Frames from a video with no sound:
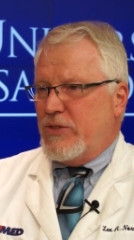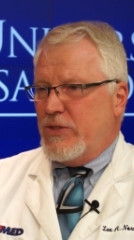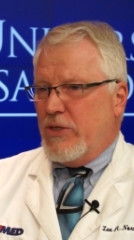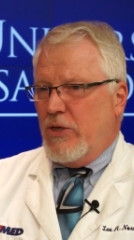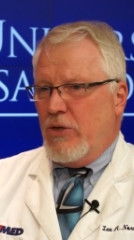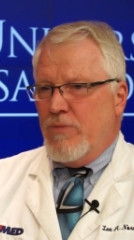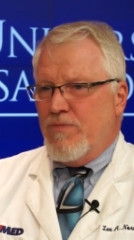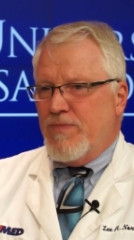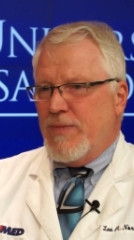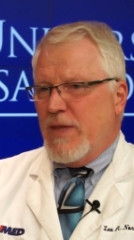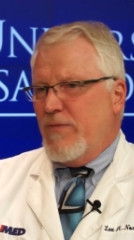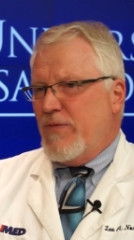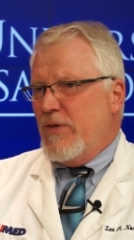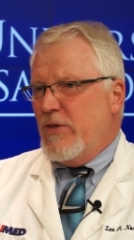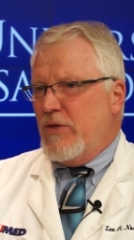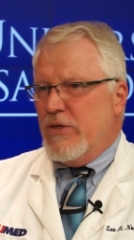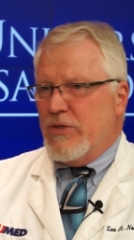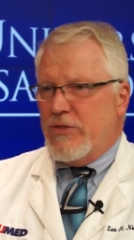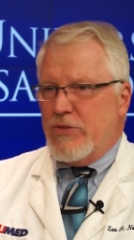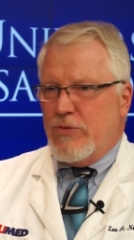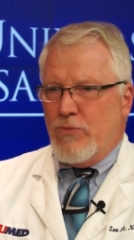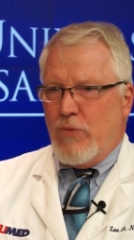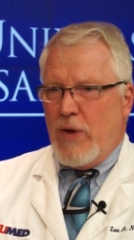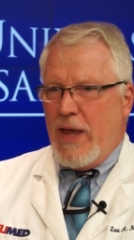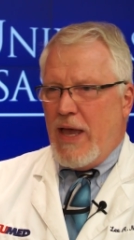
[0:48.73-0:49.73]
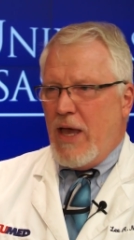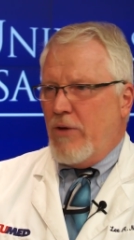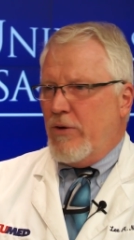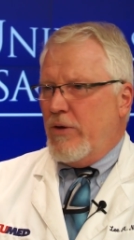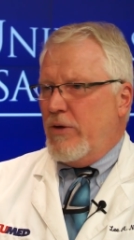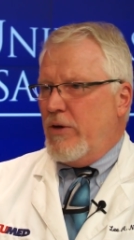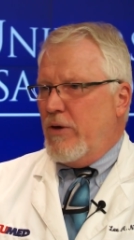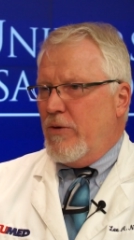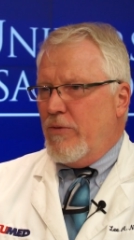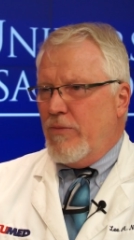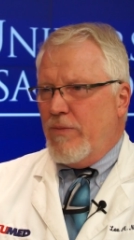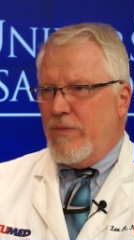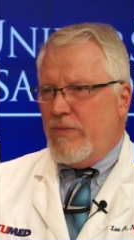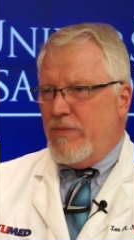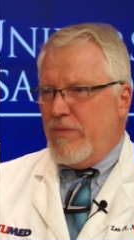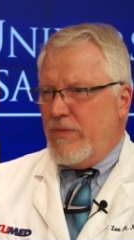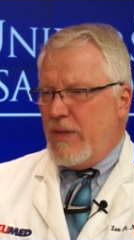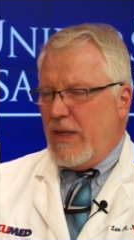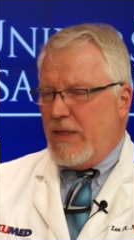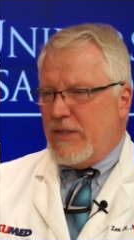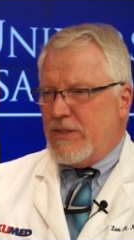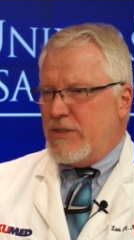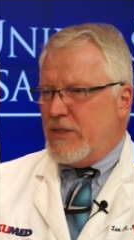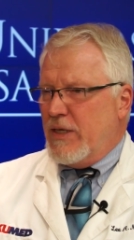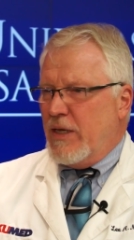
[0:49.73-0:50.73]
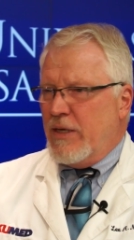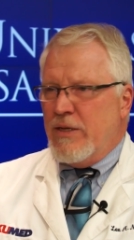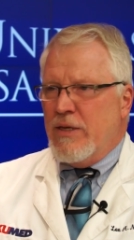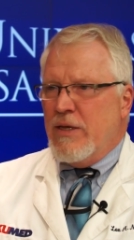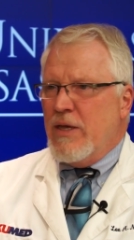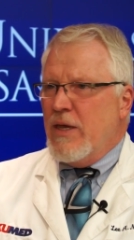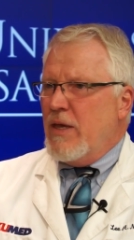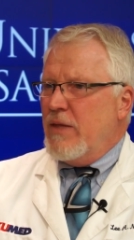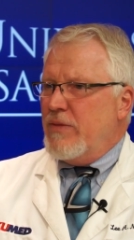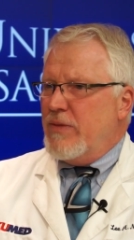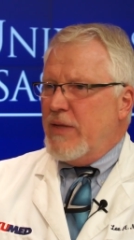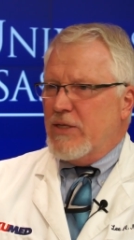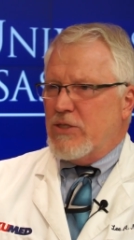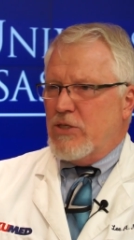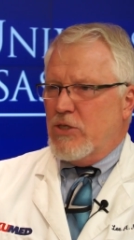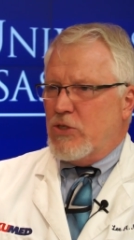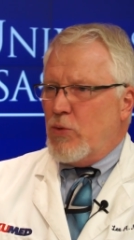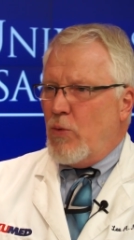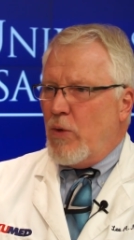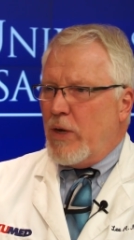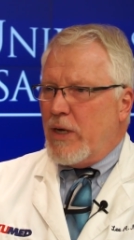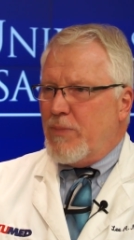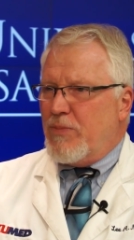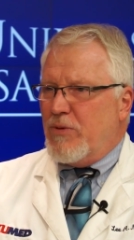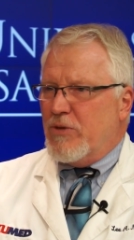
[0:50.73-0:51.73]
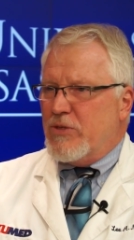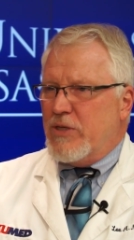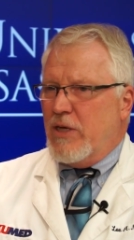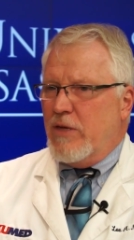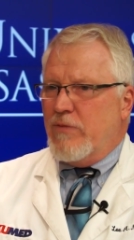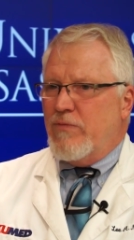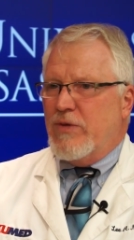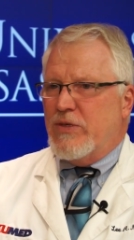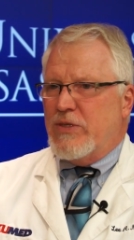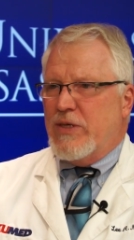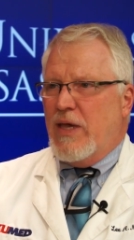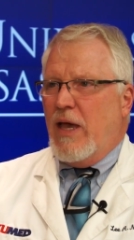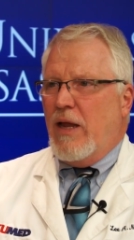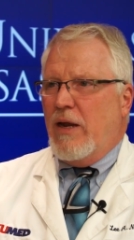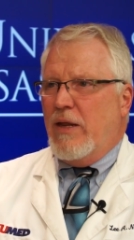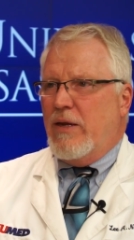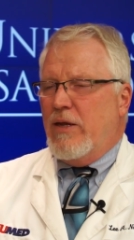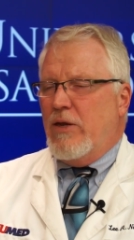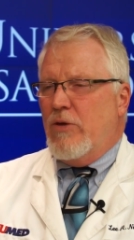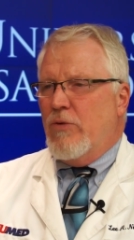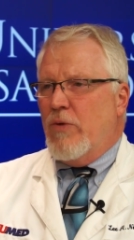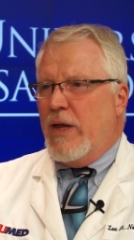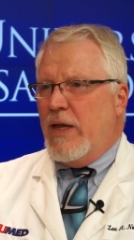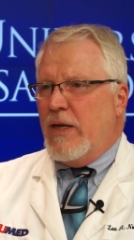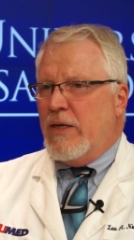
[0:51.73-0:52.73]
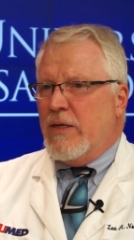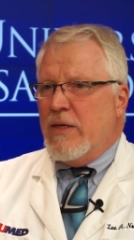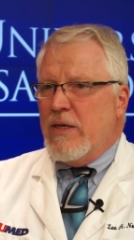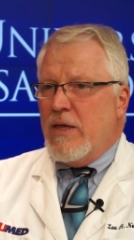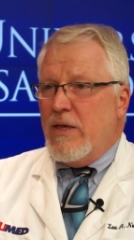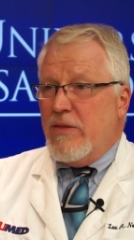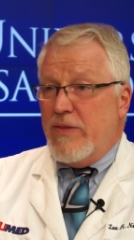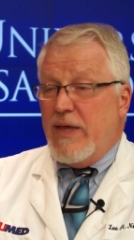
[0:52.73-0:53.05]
So if you just rounded it and said that's a twenty percent fatality rate,